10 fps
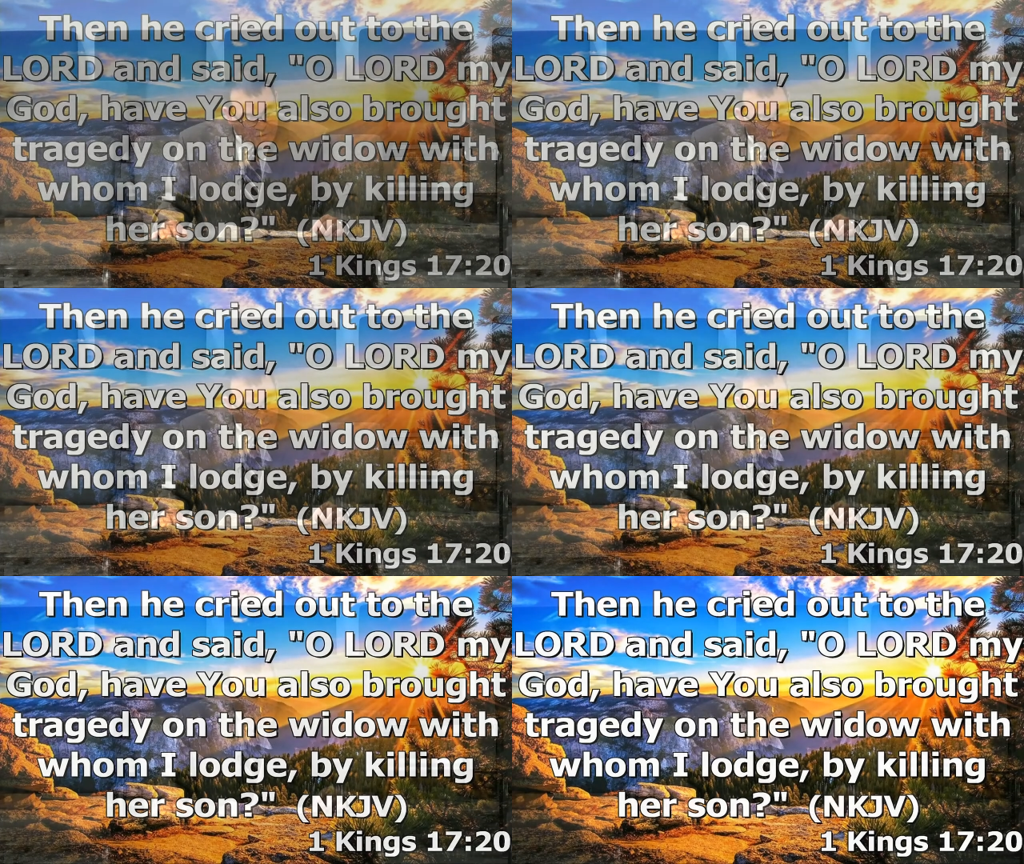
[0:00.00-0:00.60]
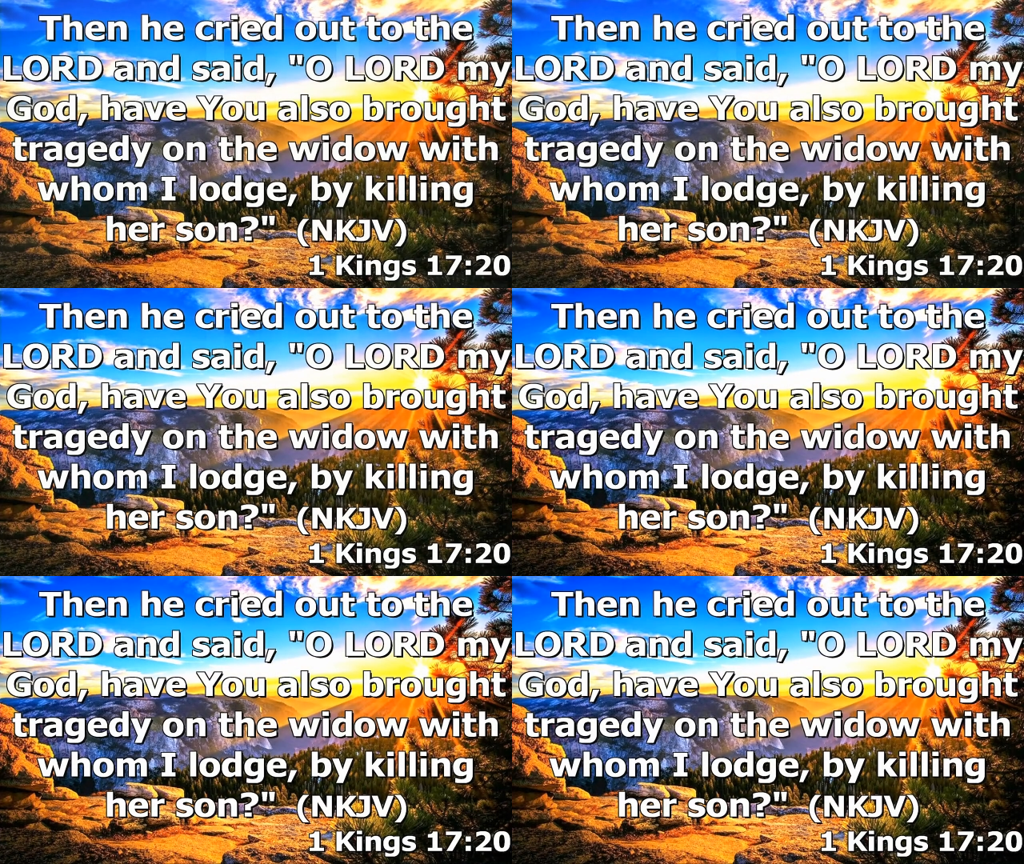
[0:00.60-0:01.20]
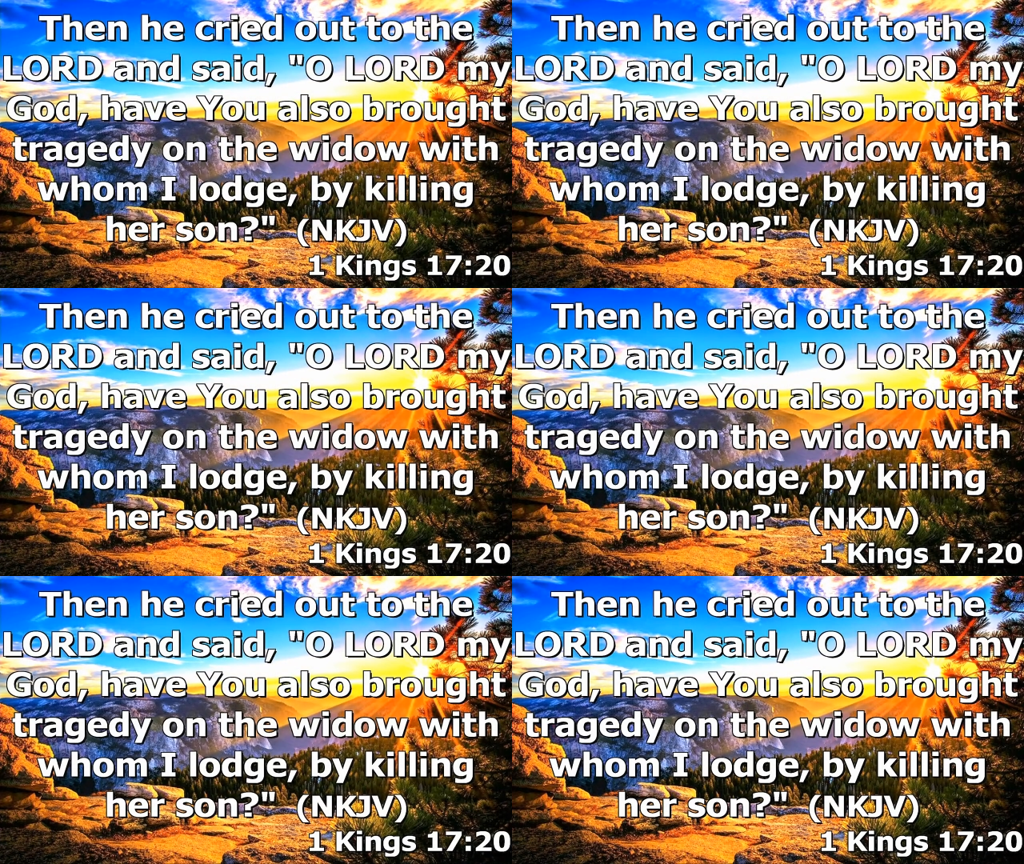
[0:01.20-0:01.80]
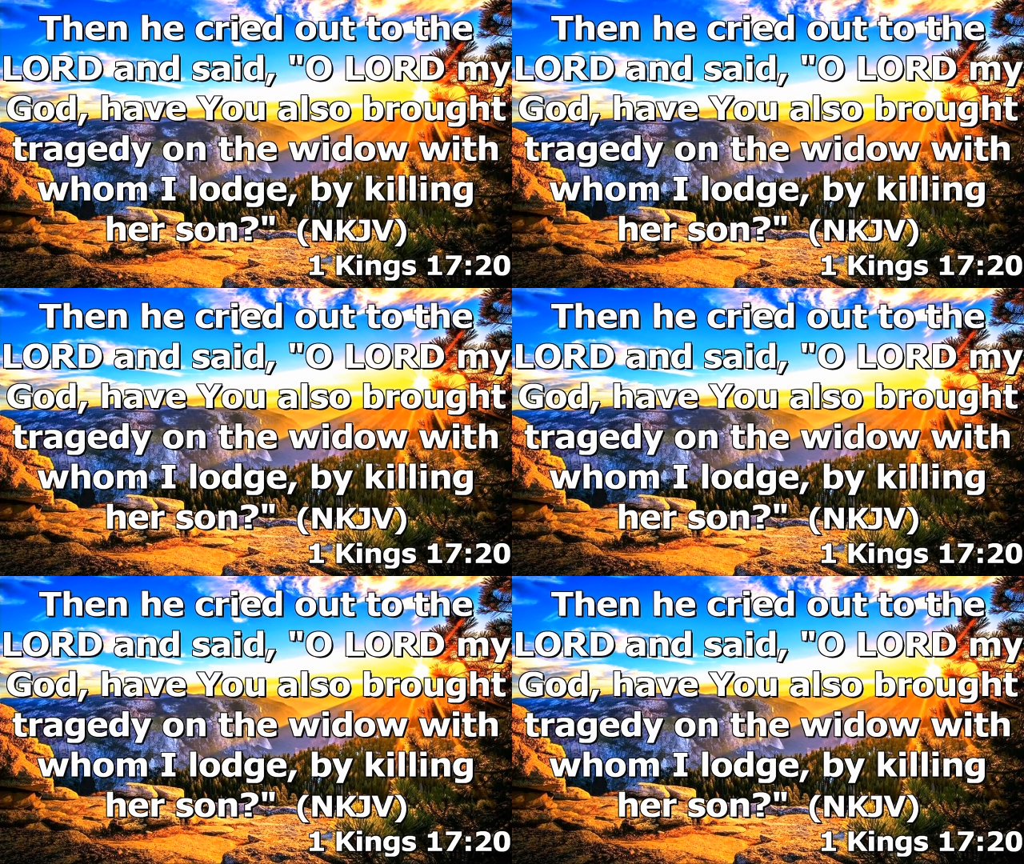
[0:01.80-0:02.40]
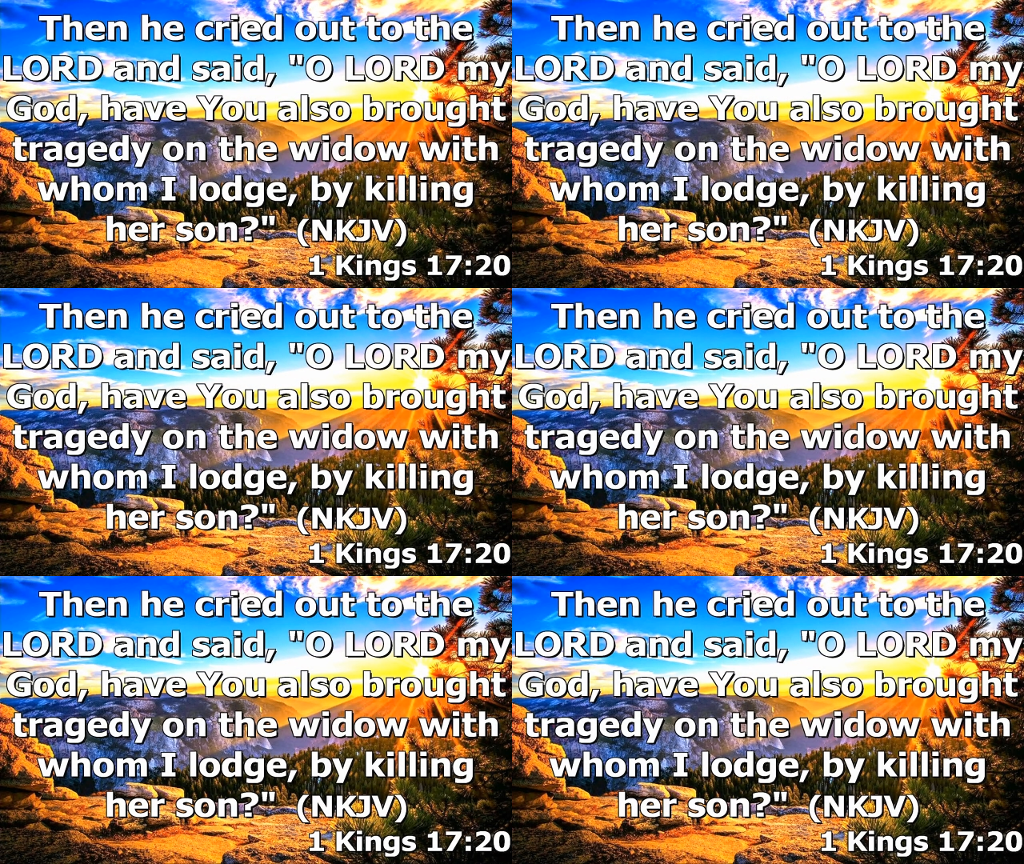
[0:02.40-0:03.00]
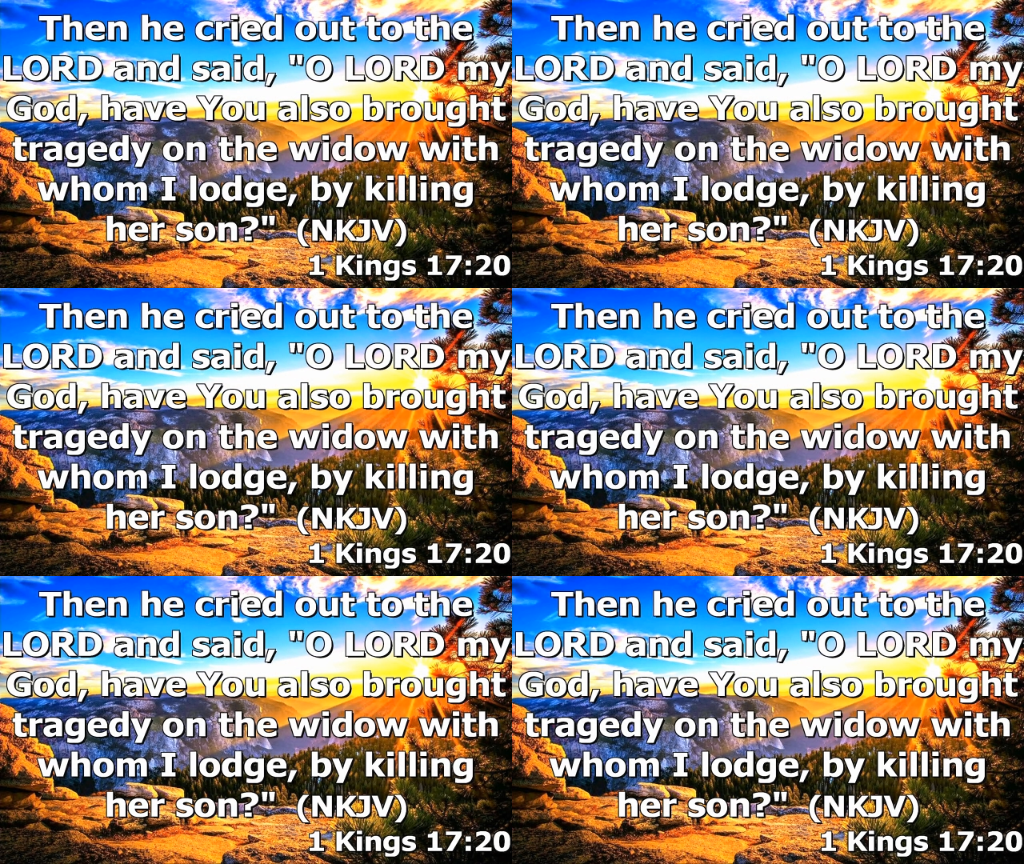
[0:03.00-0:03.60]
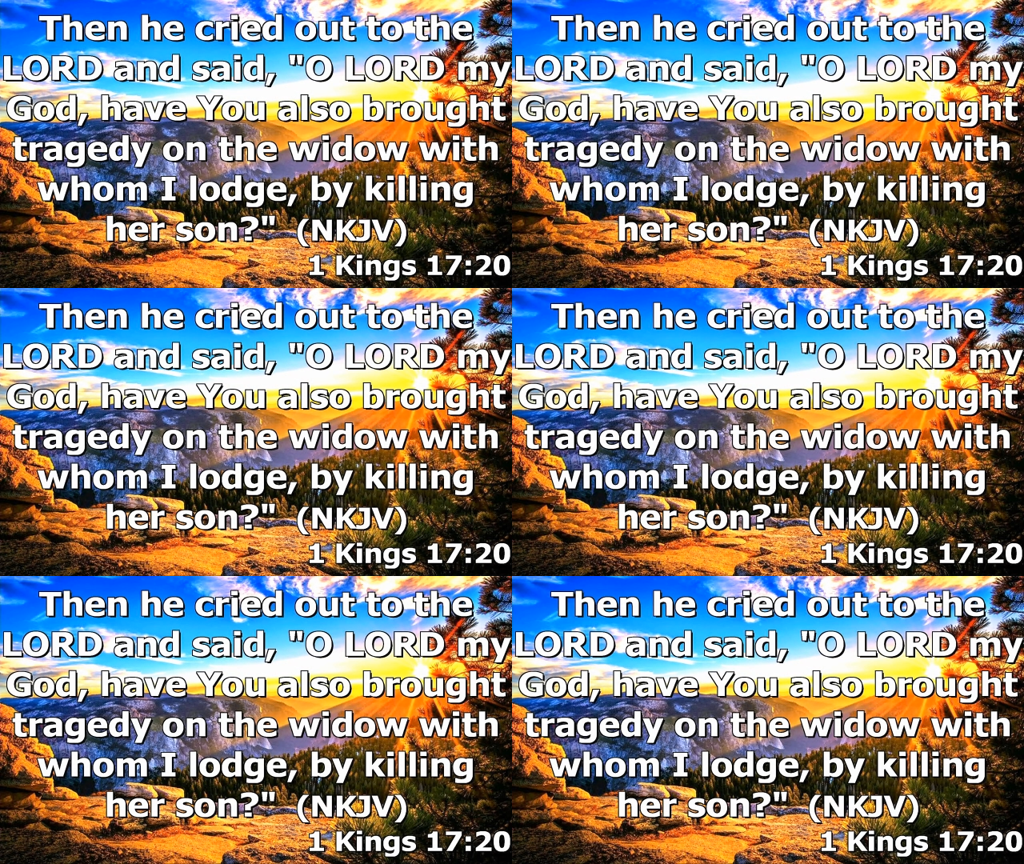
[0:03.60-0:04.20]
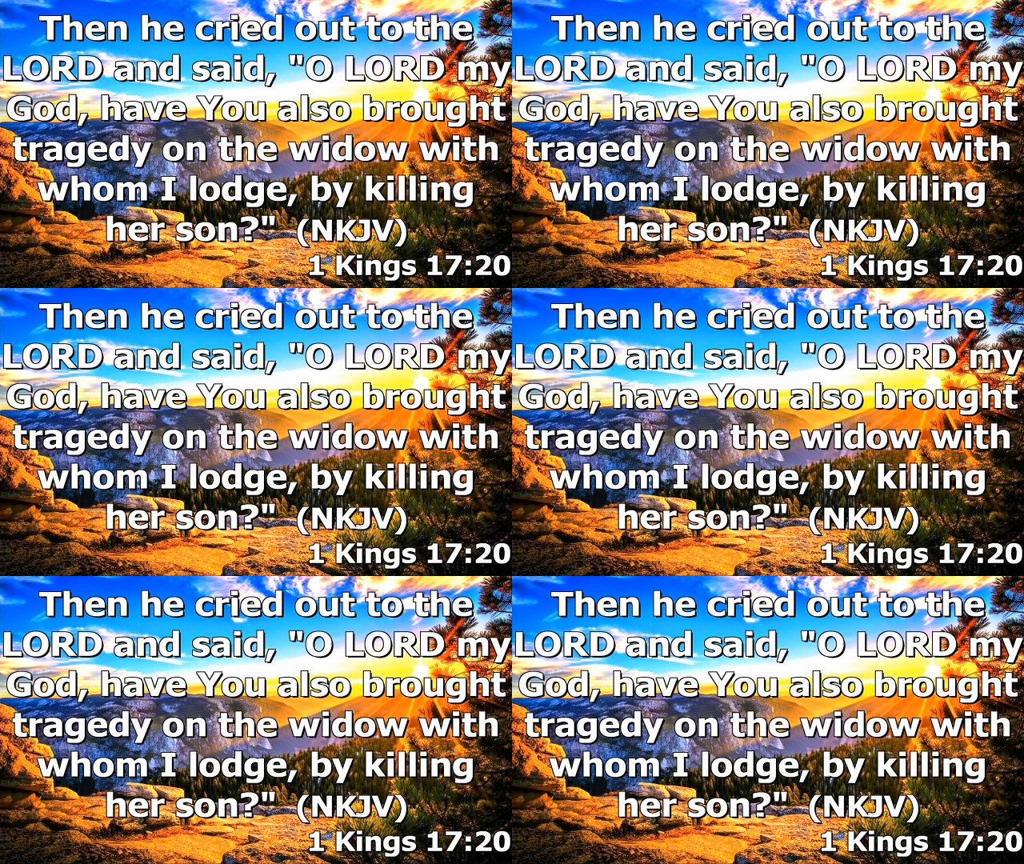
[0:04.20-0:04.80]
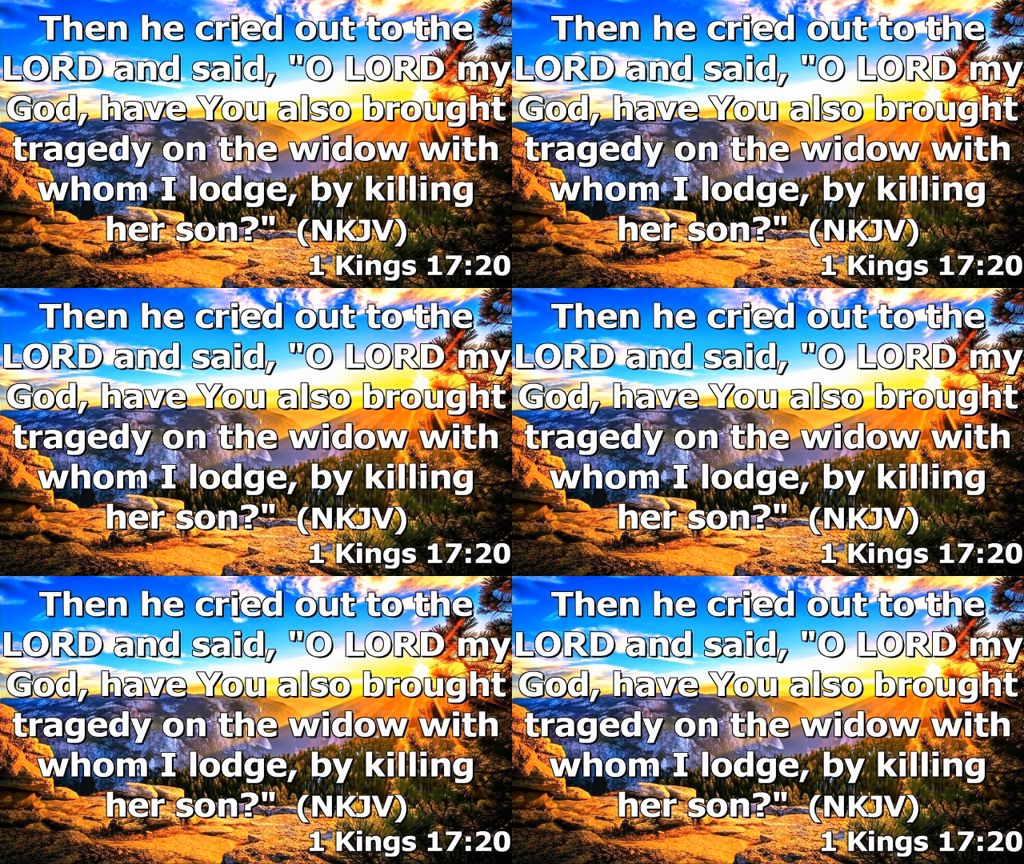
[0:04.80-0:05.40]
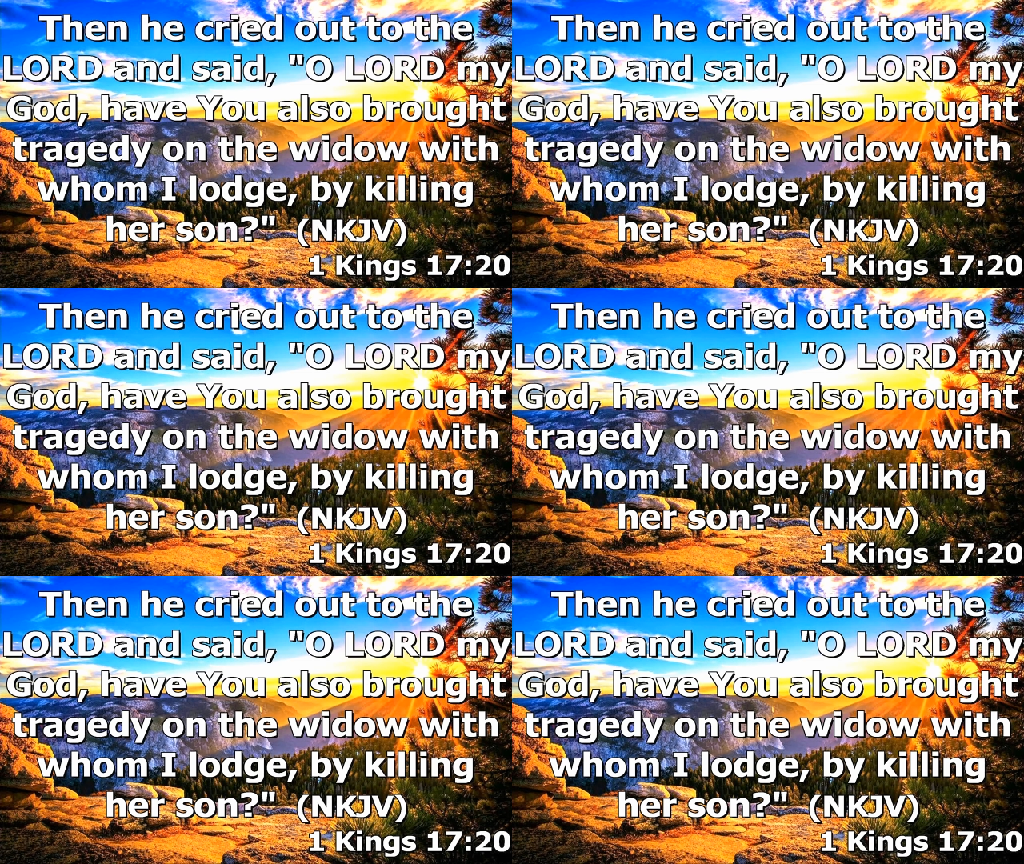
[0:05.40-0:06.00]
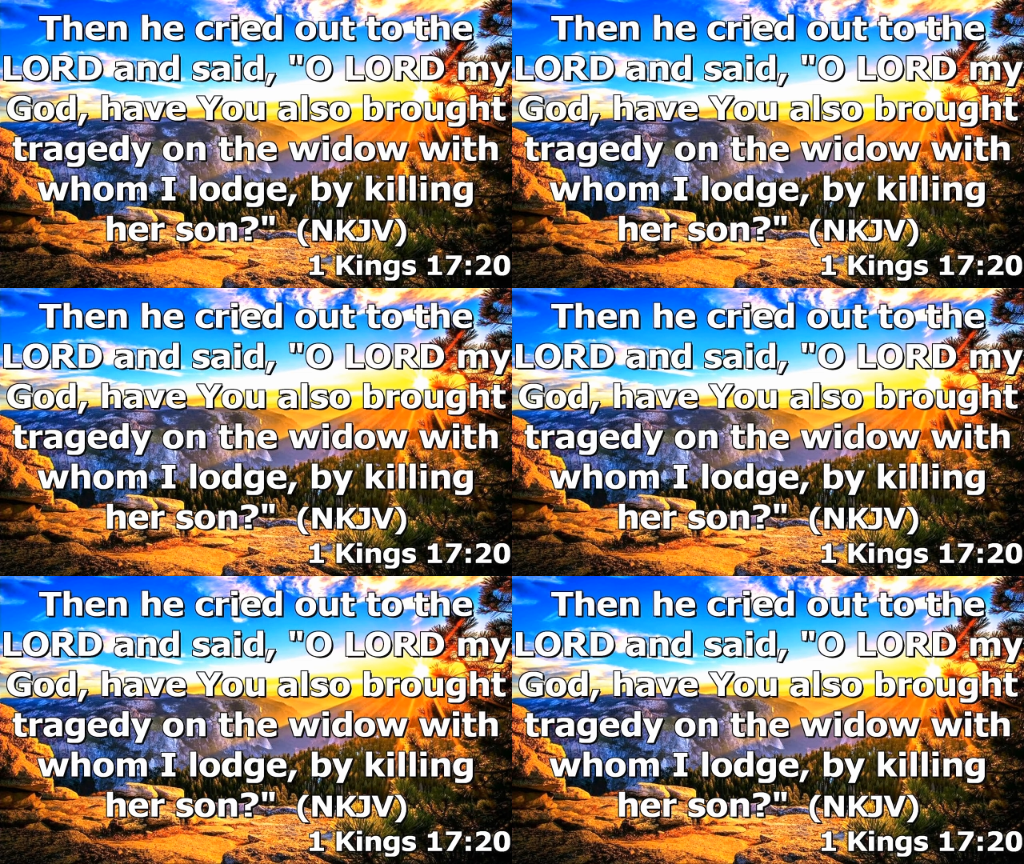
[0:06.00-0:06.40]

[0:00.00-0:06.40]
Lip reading: Nobody's mouth can be seen.